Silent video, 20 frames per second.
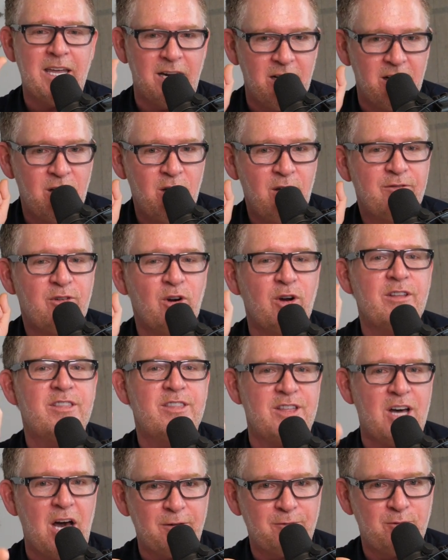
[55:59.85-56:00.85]
in a very
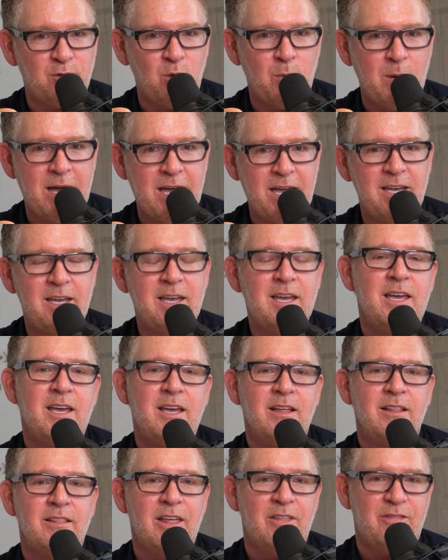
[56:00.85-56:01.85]
thoughtful way,
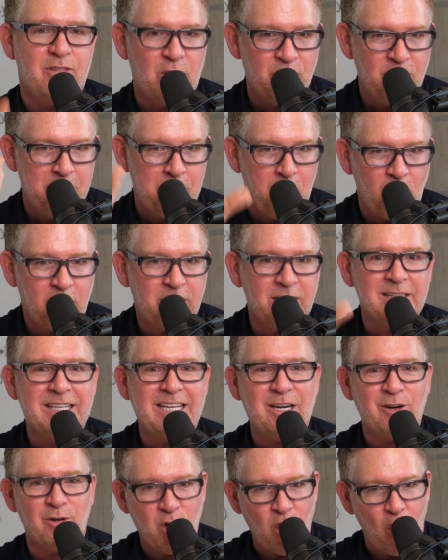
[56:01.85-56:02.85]
that they're the market
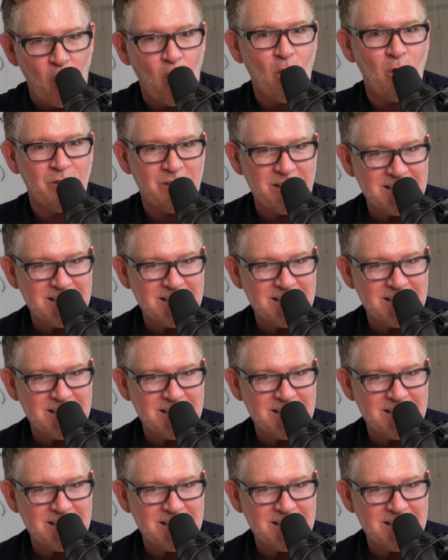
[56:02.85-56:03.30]
leader in all